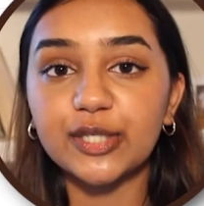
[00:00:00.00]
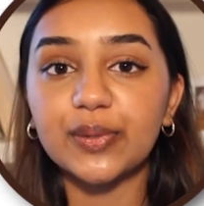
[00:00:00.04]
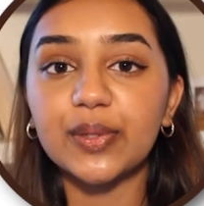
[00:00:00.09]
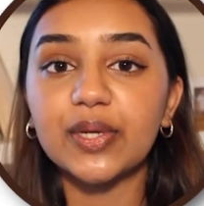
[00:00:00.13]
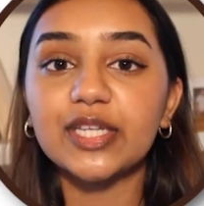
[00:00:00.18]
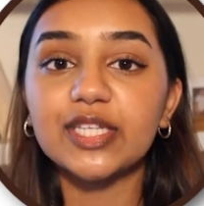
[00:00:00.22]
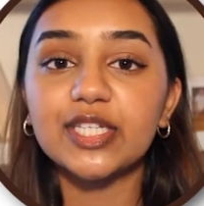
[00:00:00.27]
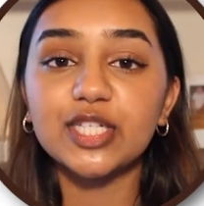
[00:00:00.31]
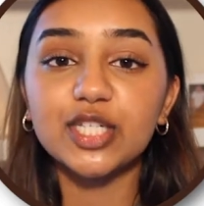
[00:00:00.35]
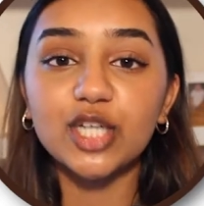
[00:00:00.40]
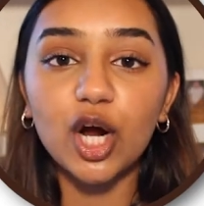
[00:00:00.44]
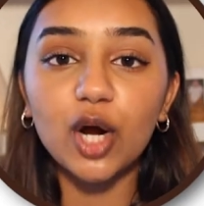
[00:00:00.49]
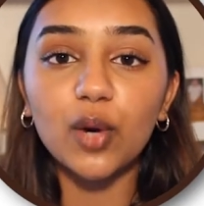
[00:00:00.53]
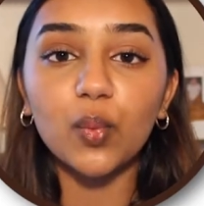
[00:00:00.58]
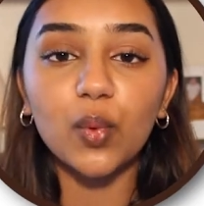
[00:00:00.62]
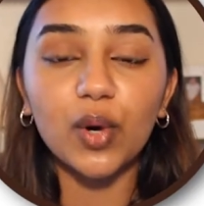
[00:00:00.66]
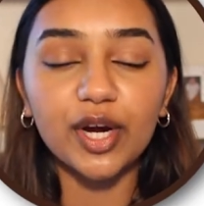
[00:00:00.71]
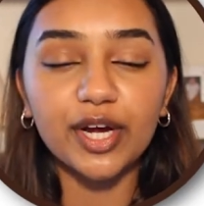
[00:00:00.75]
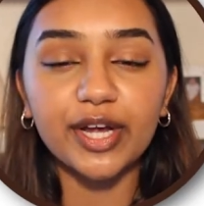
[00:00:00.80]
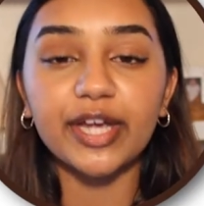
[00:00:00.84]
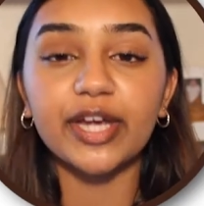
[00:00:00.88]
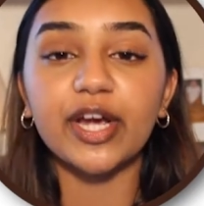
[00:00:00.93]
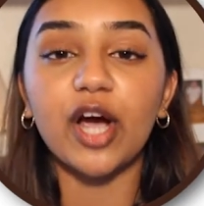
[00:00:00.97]
and start
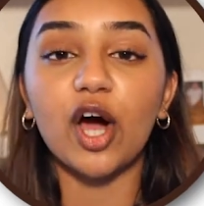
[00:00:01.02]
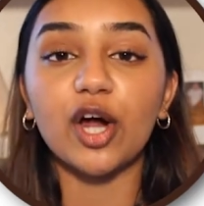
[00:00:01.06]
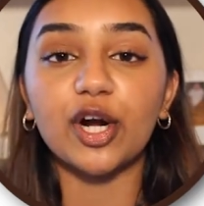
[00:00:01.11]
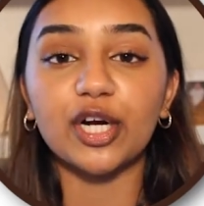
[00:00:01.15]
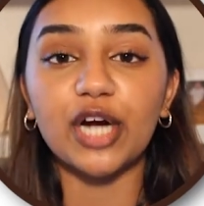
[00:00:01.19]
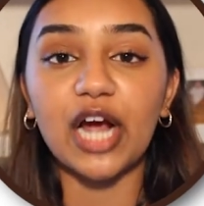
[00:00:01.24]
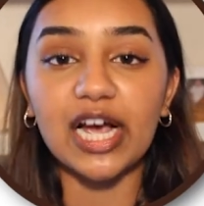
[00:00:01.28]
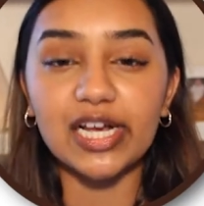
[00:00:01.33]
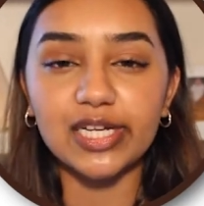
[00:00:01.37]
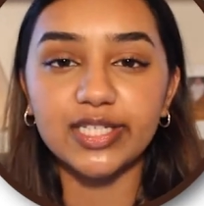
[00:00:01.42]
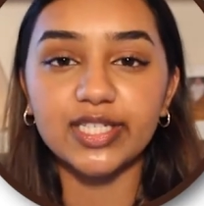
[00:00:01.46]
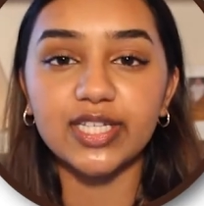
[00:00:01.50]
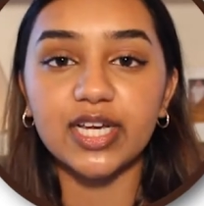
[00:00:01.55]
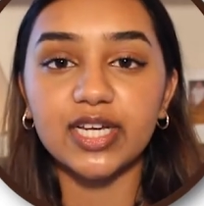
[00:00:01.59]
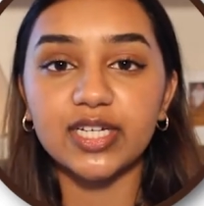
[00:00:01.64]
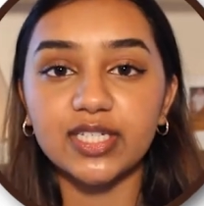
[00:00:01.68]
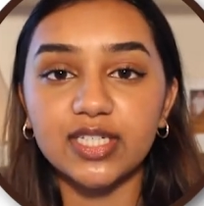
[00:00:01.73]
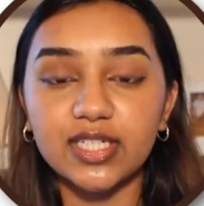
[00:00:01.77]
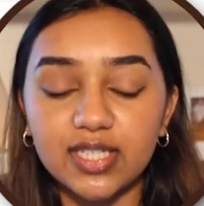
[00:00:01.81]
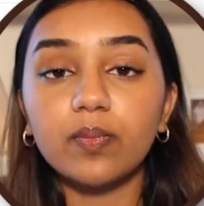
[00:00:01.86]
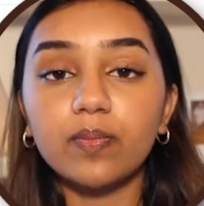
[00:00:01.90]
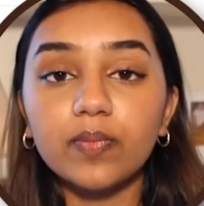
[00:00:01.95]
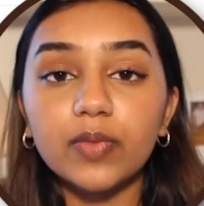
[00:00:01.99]
working on our
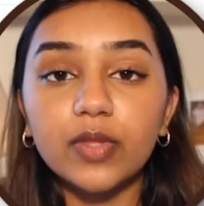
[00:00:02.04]
essays.